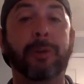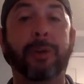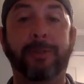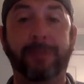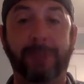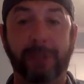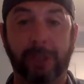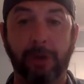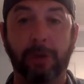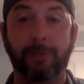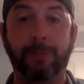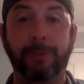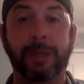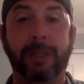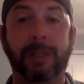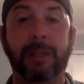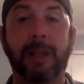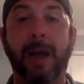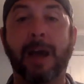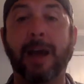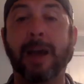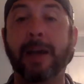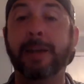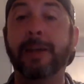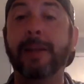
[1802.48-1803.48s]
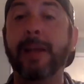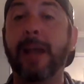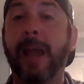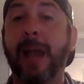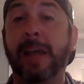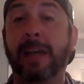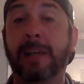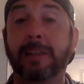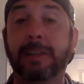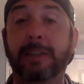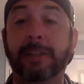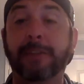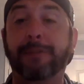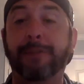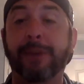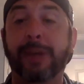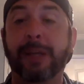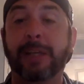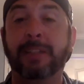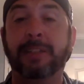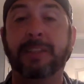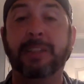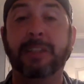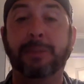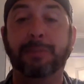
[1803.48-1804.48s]
of The Opening Line at
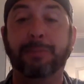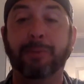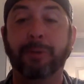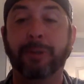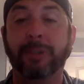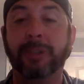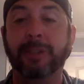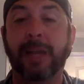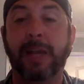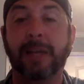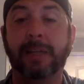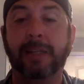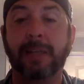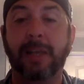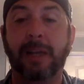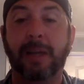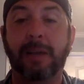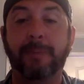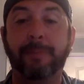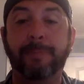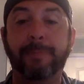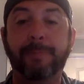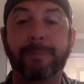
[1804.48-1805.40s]
EliteFantasySports.com.